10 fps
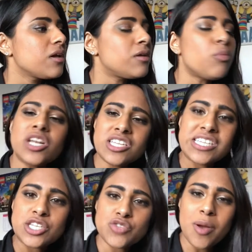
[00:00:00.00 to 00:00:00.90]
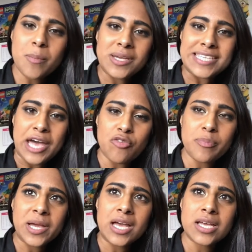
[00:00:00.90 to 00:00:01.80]
I wanted to interrupt myself
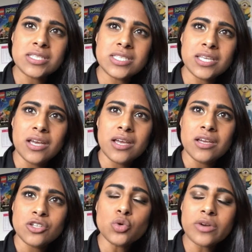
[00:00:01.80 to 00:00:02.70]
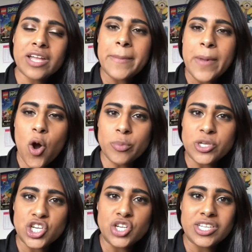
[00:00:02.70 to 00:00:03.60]
because talking about
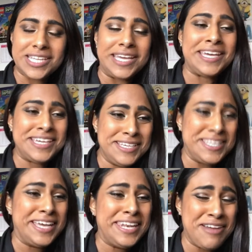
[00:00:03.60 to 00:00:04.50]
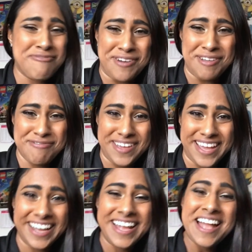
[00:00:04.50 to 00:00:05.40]
opportunities and
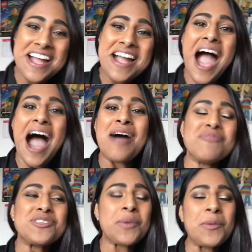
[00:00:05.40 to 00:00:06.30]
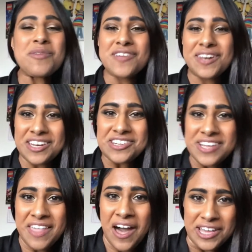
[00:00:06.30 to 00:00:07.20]
everything. Um, so we went for lunch
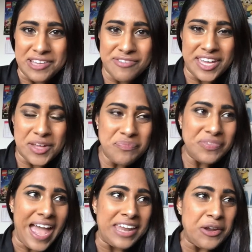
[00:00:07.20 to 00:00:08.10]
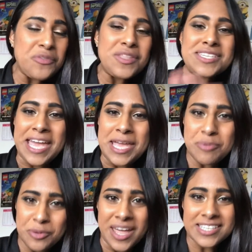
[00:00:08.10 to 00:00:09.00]
at the Ivy, and on the
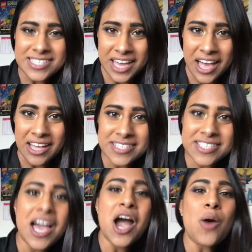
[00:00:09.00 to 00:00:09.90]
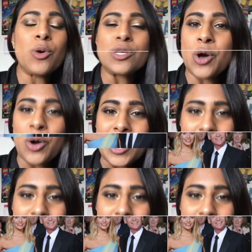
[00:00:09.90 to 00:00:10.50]
table next to us was Holly